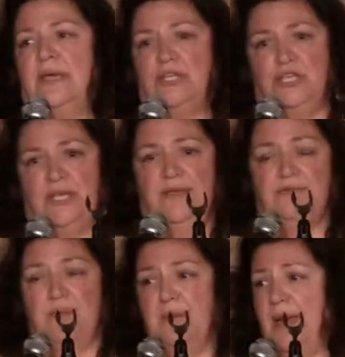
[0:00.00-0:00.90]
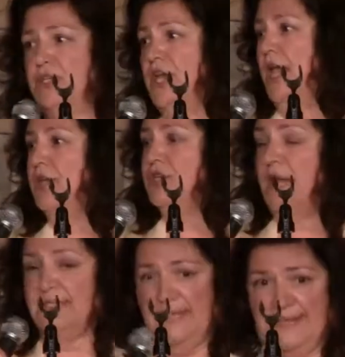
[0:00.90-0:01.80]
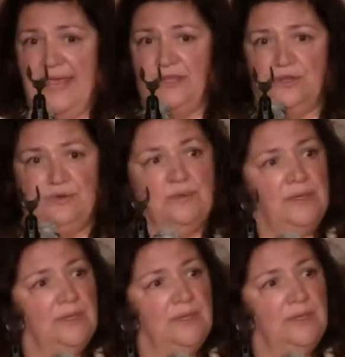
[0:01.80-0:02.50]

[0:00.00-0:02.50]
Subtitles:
She gives me my change, and I say, thank you.